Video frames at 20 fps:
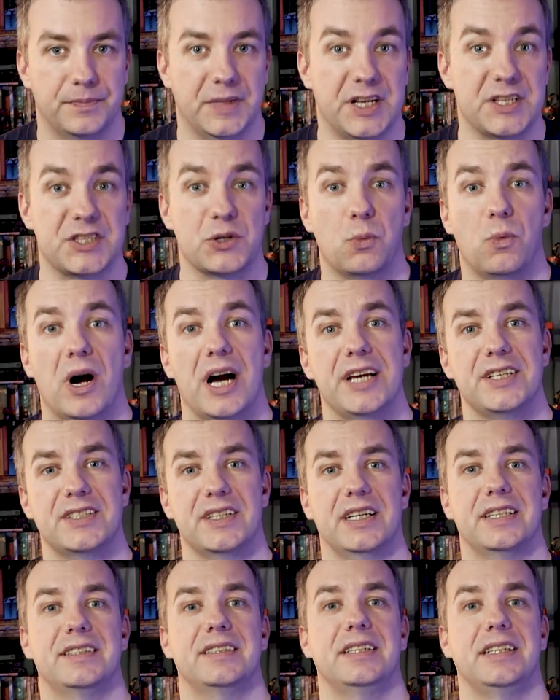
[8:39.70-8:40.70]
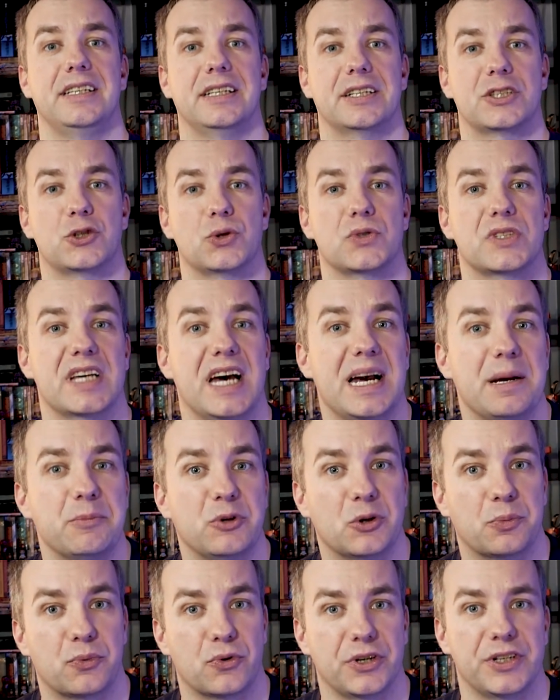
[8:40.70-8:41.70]
It's a wise idea to time
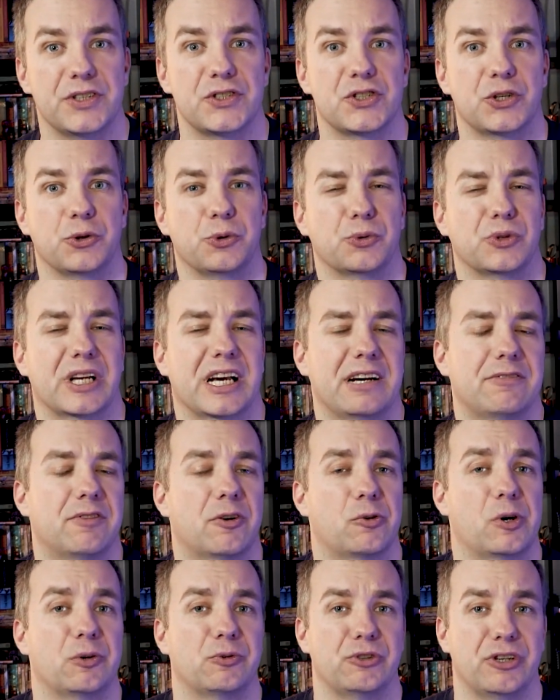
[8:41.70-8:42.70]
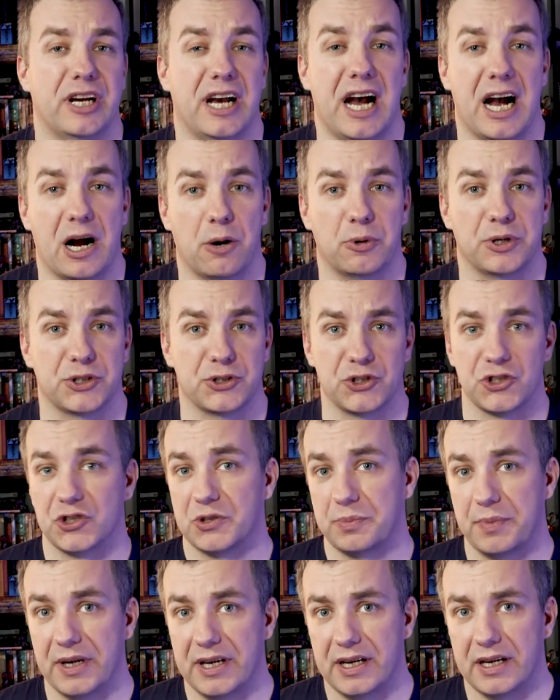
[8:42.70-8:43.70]
your print so you'd have around an hour to
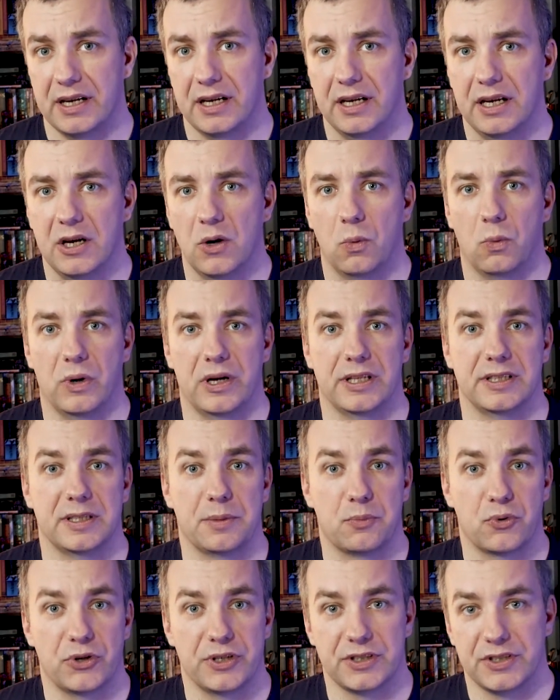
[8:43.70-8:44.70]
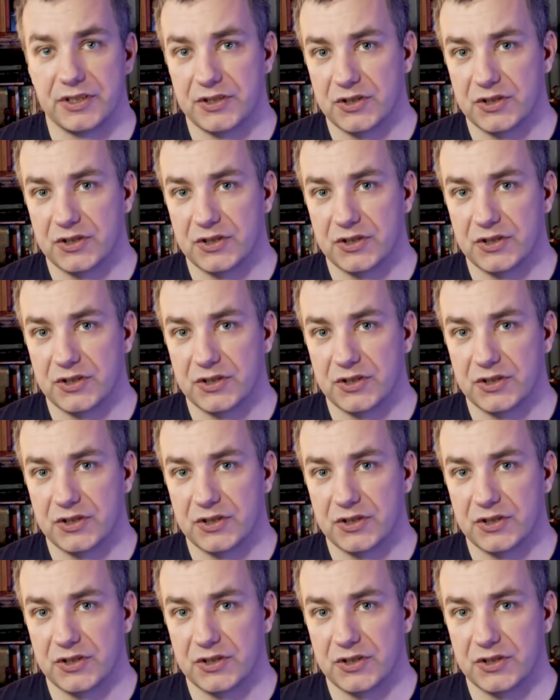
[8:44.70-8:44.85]
spare when the print